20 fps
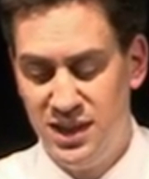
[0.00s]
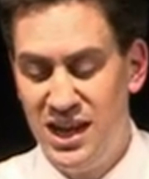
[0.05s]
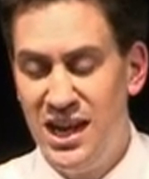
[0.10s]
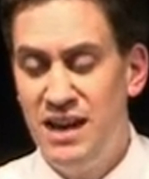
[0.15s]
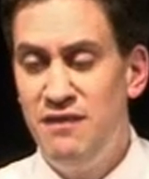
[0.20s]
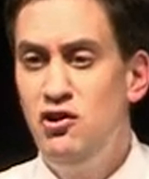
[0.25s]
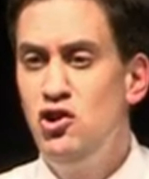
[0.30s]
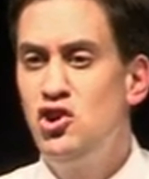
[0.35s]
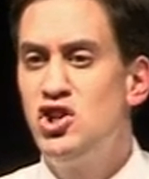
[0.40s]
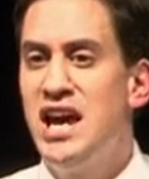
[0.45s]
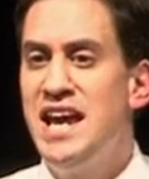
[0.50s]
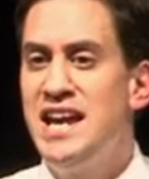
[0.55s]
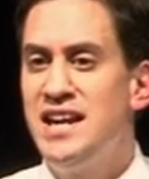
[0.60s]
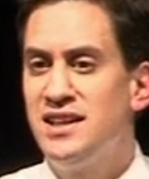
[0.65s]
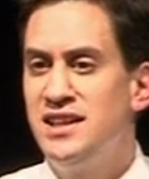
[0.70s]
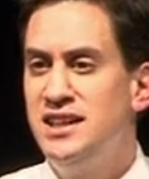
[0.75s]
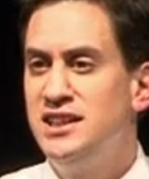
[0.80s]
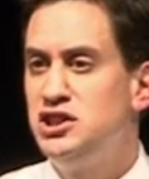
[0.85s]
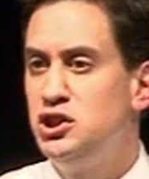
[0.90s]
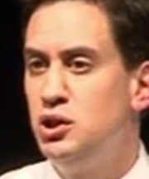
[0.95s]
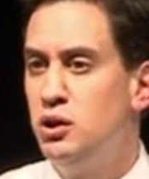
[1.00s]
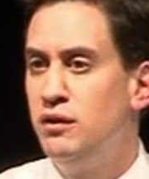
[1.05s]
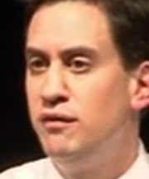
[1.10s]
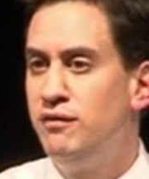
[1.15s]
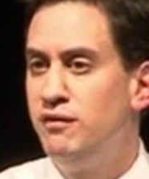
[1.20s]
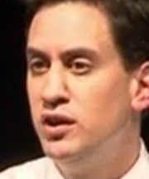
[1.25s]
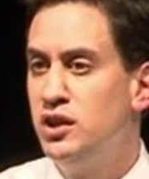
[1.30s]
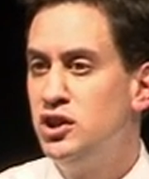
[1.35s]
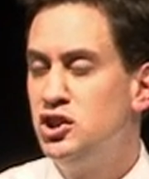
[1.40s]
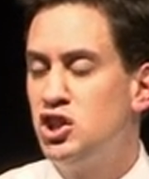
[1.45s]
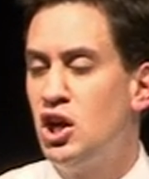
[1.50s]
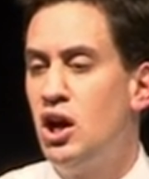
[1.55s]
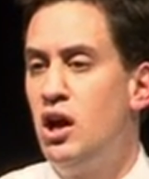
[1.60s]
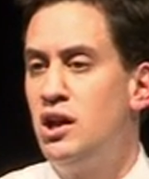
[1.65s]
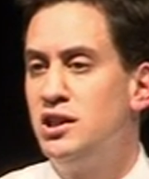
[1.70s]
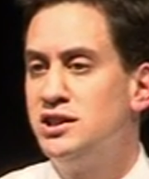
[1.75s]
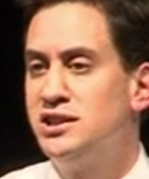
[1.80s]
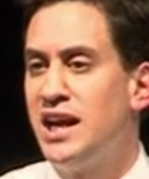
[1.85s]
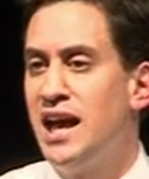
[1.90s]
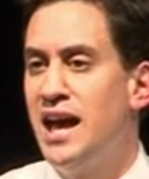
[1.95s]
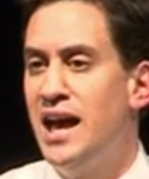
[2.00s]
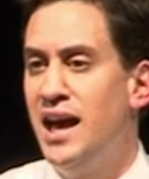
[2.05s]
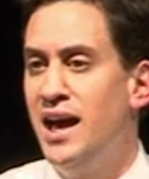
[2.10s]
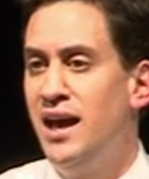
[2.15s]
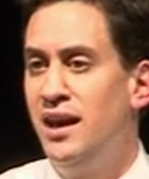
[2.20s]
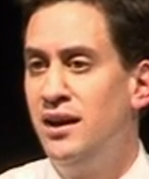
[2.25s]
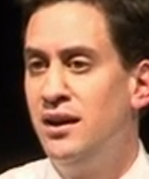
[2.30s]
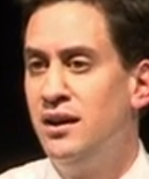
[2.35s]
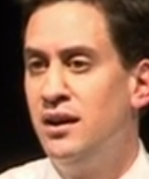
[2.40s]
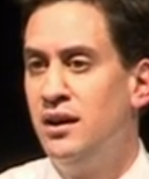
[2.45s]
If you take the issue of childcare,